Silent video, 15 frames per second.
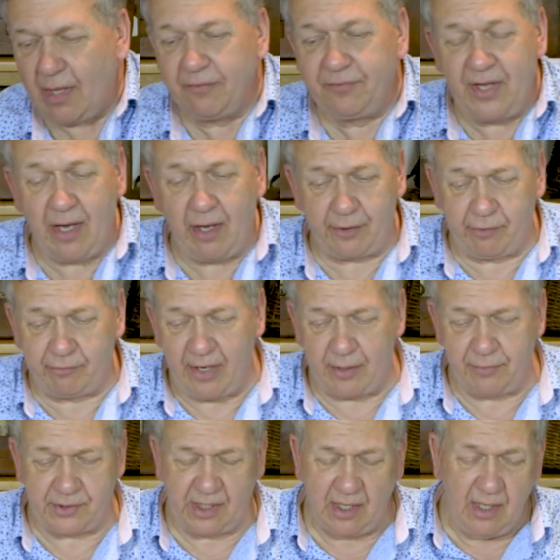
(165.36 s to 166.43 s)
They are
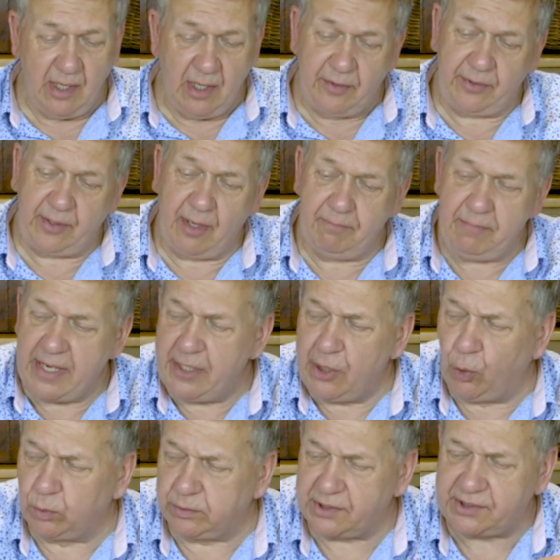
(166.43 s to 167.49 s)
around. There are many
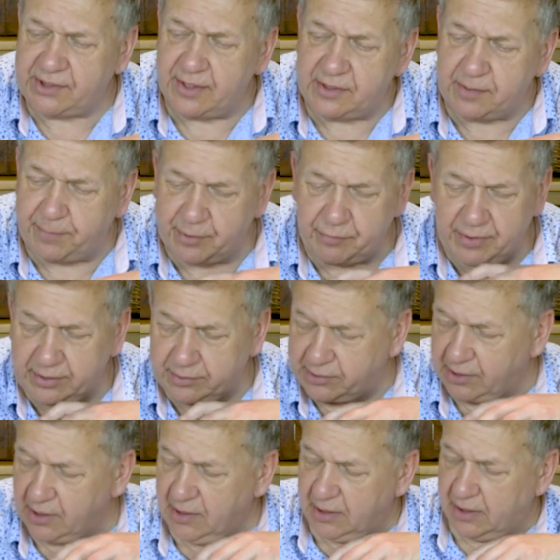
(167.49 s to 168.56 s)
older centre pin
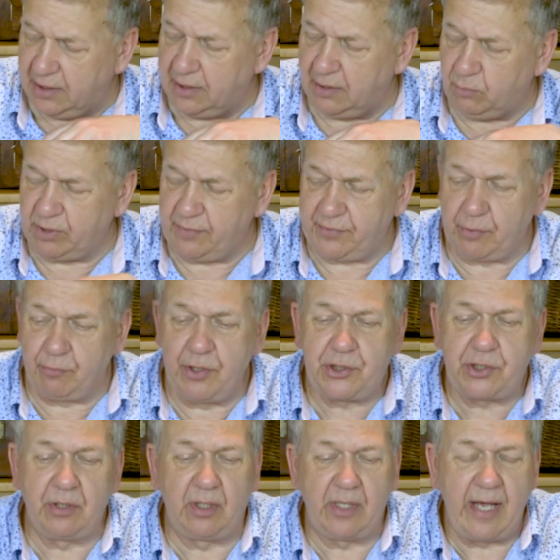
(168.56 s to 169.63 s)
reels. One of the
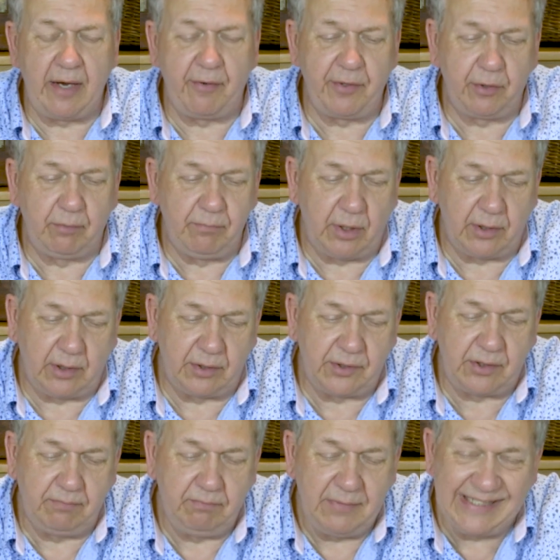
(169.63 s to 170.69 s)
original aerial
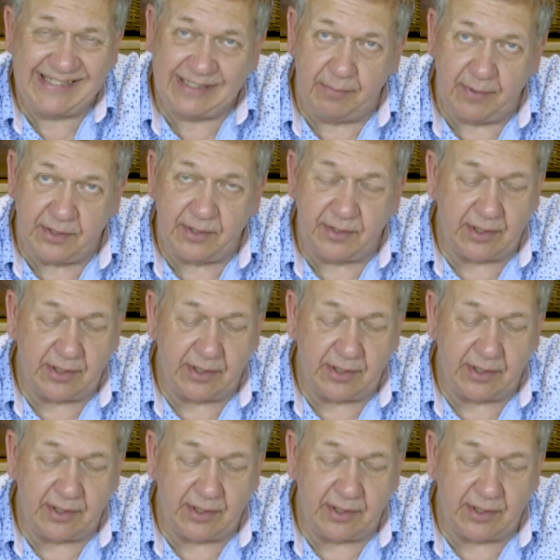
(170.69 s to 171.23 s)
models, similar to